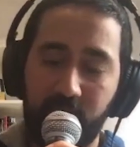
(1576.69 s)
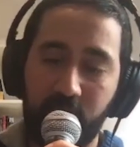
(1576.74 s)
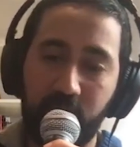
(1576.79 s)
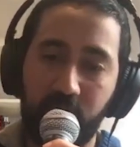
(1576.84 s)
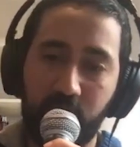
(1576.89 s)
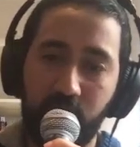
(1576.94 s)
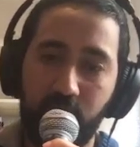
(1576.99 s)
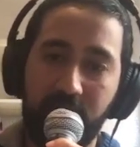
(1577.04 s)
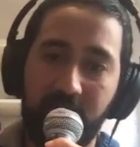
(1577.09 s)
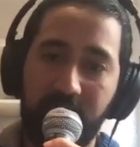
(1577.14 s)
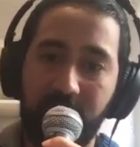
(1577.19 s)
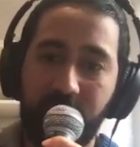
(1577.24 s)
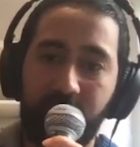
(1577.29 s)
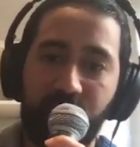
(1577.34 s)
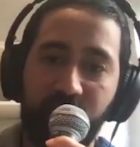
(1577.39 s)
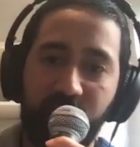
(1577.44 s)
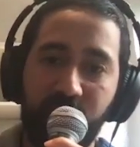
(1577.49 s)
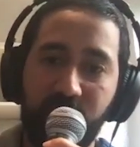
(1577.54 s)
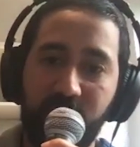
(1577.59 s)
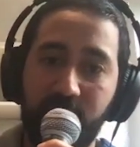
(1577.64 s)
You know, you end up
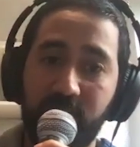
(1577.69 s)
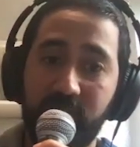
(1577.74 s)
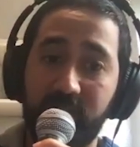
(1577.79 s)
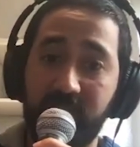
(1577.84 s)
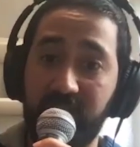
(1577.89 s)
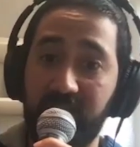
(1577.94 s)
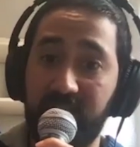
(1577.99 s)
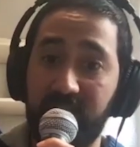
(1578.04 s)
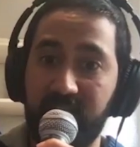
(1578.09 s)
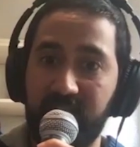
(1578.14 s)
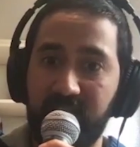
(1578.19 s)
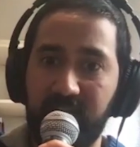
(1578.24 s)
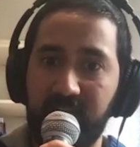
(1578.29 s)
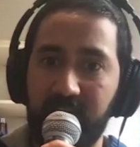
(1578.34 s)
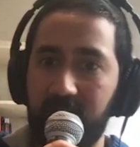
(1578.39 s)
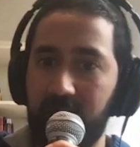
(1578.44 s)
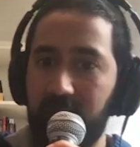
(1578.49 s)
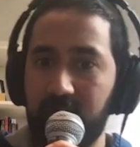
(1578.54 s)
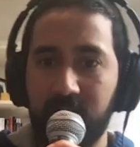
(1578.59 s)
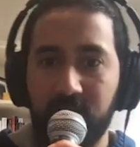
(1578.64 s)
with people
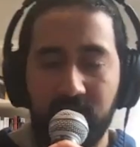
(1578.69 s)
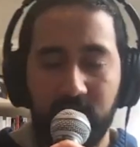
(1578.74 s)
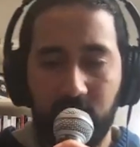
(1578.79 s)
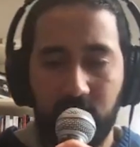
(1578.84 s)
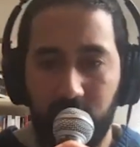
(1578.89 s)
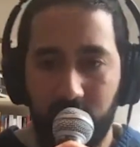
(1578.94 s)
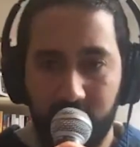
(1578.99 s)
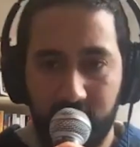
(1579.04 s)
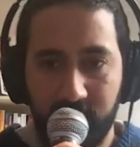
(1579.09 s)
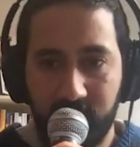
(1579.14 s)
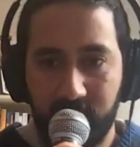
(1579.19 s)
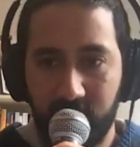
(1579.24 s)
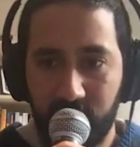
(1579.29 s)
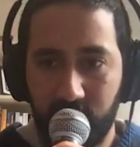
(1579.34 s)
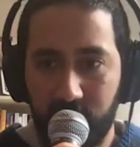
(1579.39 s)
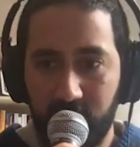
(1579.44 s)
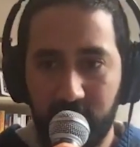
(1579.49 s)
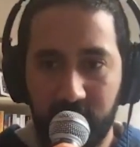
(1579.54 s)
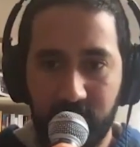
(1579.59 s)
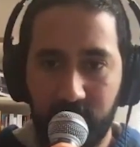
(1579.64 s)
thinking, oh, this is
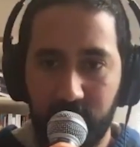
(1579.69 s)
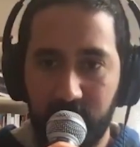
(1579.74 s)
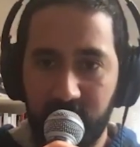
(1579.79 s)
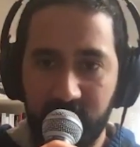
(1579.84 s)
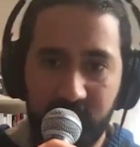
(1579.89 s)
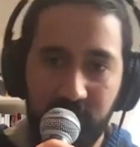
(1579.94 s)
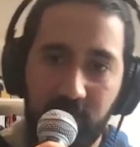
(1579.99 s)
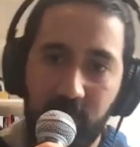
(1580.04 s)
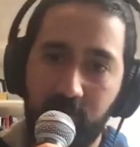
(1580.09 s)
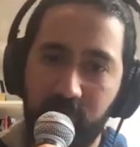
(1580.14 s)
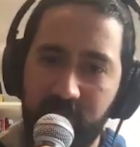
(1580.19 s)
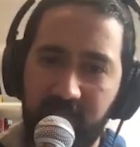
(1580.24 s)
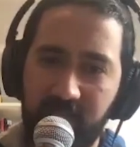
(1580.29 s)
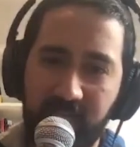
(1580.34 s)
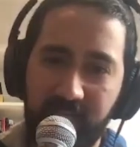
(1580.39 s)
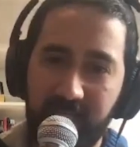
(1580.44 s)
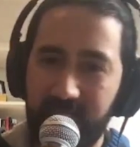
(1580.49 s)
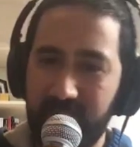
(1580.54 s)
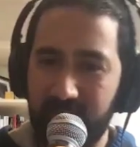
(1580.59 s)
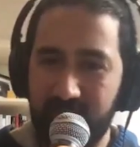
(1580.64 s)
what a tabla sounds
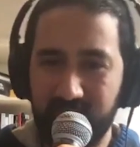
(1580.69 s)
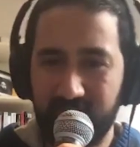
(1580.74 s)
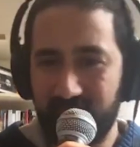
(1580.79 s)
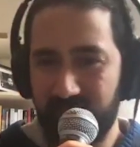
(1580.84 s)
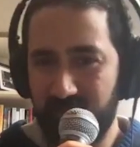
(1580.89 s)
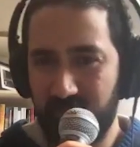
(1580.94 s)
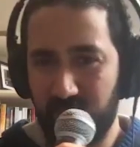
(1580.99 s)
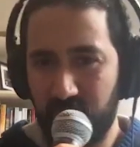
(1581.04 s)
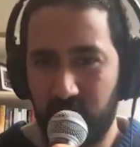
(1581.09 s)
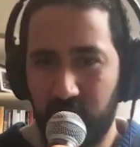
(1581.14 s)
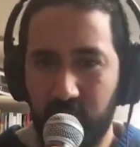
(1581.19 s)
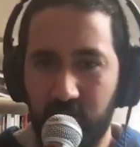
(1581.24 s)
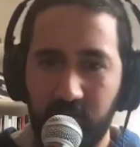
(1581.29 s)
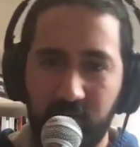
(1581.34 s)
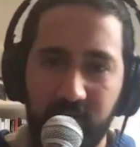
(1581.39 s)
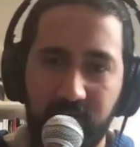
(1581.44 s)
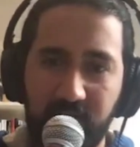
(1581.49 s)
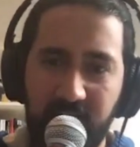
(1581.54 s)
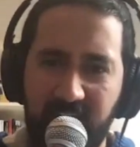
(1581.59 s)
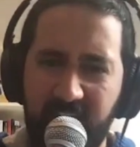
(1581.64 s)
like. This is, you know,
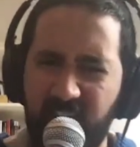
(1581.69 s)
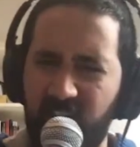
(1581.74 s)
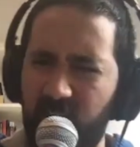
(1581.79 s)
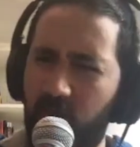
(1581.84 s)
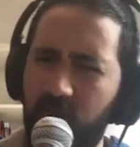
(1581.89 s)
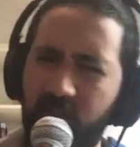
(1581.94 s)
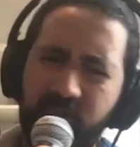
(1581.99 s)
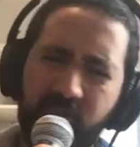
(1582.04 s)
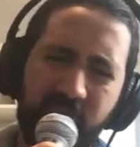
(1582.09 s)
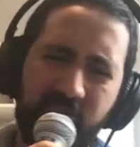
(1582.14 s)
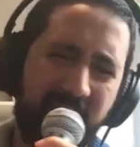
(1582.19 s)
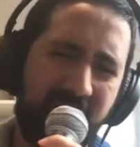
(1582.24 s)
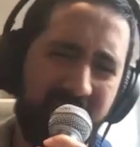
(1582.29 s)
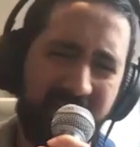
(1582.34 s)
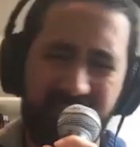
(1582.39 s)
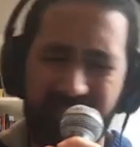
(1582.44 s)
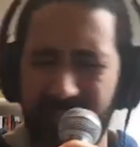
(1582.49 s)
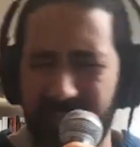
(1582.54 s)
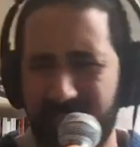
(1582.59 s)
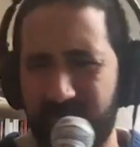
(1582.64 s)
and also like
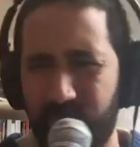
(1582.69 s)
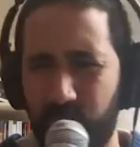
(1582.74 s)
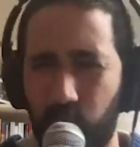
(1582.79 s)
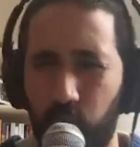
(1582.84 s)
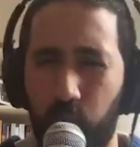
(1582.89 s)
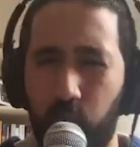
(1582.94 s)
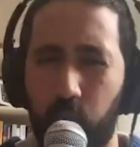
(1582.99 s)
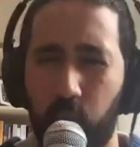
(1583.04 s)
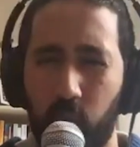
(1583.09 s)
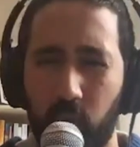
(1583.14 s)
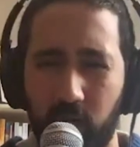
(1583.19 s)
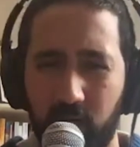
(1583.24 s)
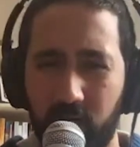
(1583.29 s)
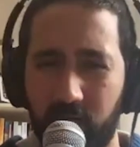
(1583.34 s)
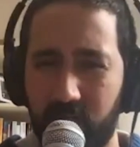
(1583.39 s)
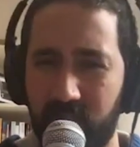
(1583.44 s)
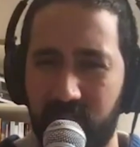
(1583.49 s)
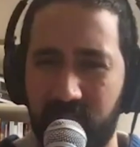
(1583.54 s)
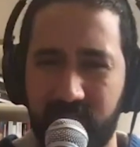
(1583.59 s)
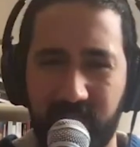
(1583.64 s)
just
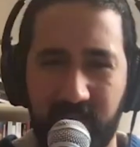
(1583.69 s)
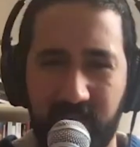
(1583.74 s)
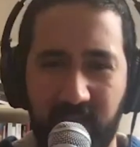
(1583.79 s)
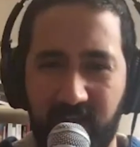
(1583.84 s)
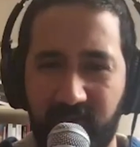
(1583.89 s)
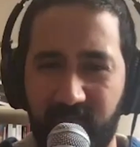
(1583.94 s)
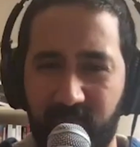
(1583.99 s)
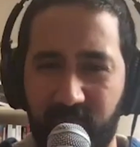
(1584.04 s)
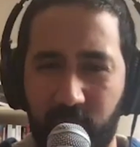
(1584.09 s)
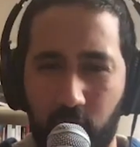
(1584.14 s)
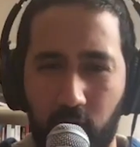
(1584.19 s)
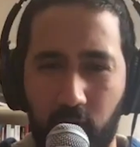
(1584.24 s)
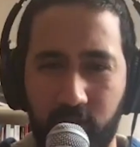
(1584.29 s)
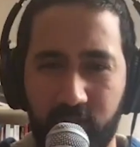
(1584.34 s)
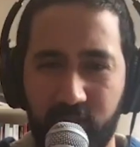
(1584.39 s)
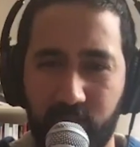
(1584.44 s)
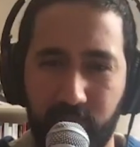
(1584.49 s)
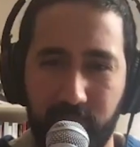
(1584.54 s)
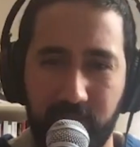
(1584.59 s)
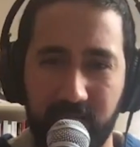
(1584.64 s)
words that have
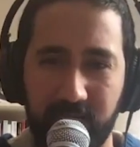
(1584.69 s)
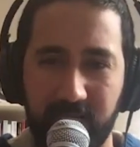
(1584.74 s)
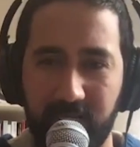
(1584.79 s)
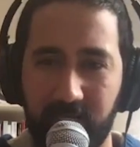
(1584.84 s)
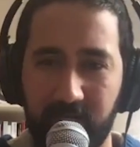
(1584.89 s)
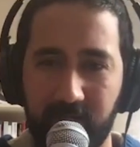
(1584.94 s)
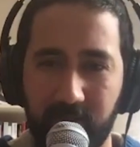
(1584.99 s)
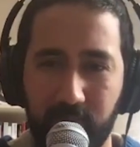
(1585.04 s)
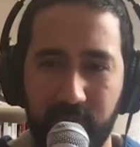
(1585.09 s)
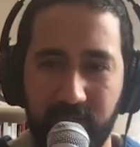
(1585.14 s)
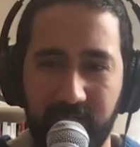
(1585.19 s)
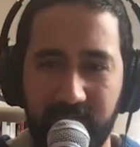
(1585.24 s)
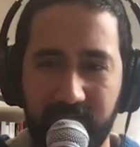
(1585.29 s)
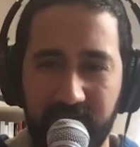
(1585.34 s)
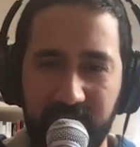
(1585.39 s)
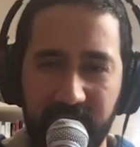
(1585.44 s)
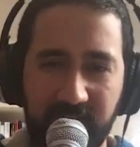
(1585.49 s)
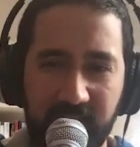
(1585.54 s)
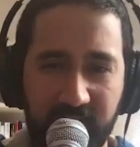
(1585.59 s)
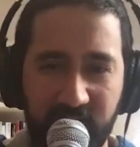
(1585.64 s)
lost meaning
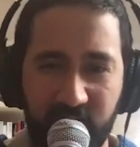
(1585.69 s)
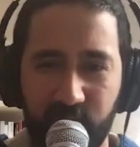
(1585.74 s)
completely, like mm.